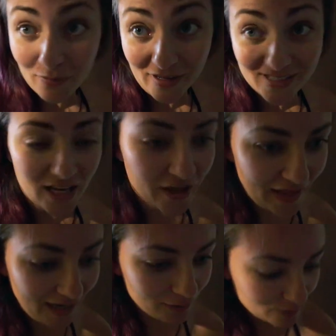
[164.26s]
Anyways,
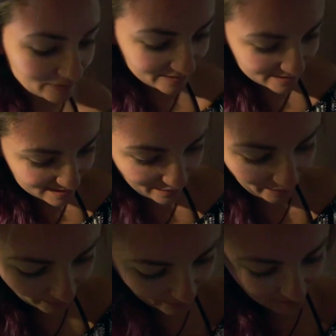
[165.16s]
the howler monkeys that
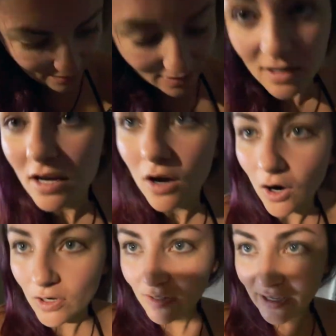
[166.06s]
are here
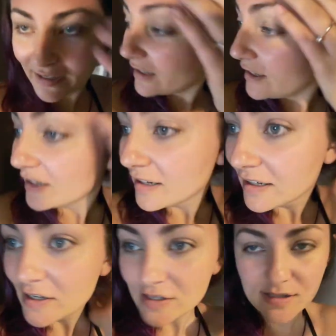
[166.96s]
are like
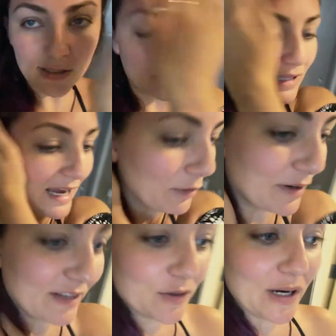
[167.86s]
so
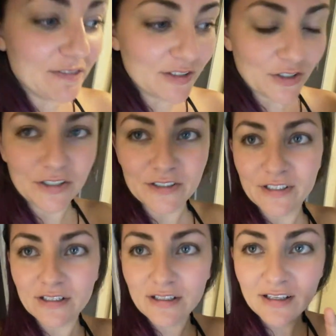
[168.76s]
loud. If you haven't
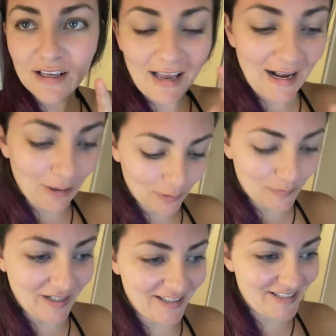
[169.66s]
heard howler
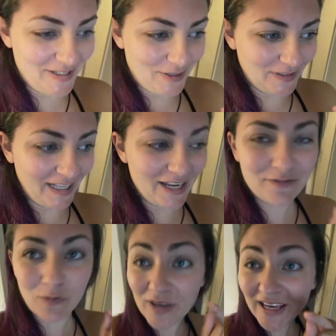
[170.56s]
monkeys in your
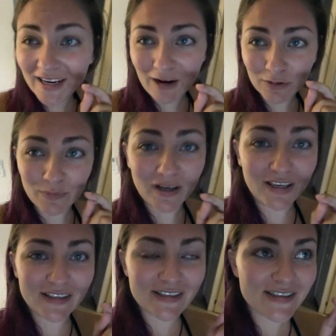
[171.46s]
life, we had howler
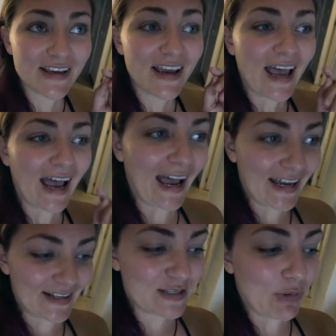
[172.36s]
monkeys
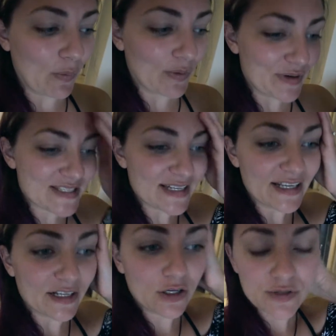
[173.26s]
at the spot where we
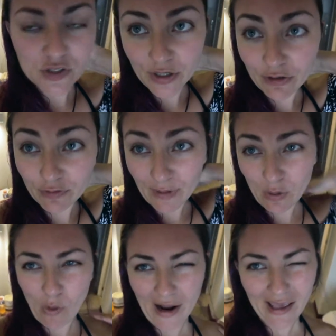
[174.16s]
stayed in Costa Rica for my
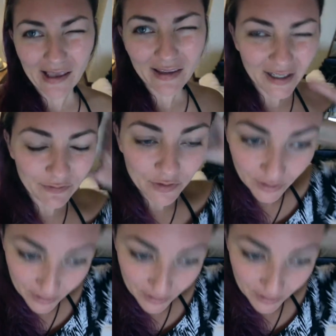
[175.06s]
wedding like a few